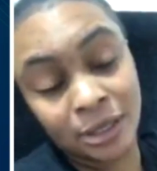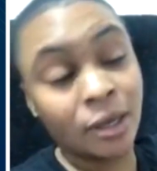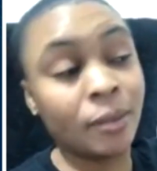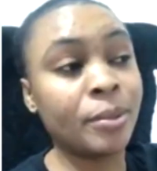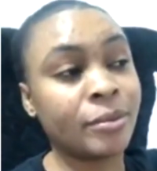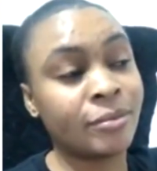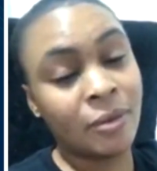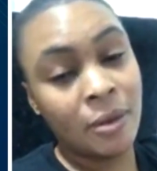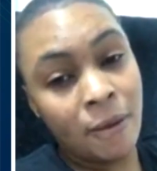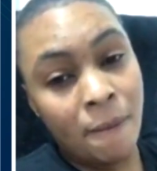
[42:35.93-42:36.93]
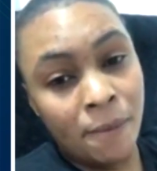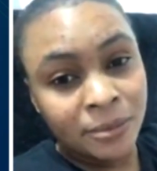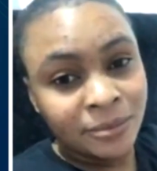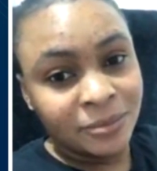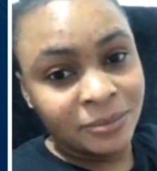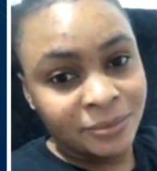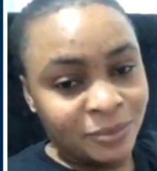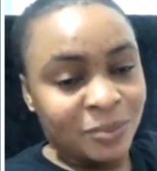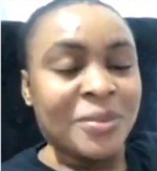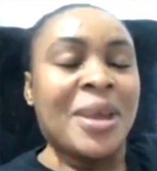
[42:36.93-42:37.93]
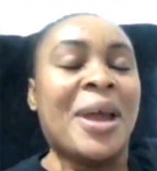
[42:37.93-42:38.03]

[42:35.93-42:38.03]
You know, so I'm actually looking at